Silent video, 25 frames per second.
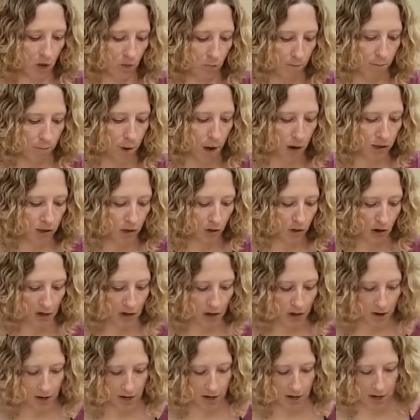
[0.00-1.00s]
box
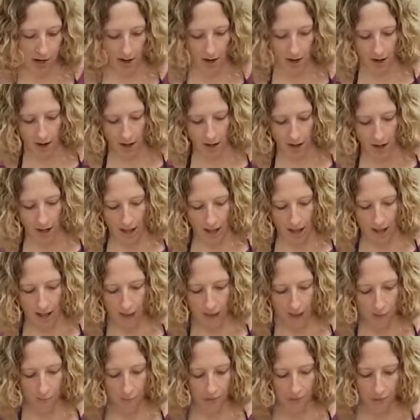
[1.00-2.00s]
grater here, and
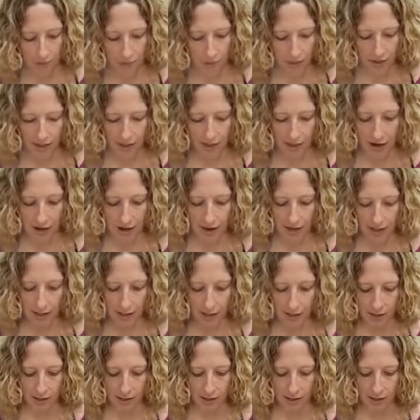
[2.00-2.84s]
it comes out with these nice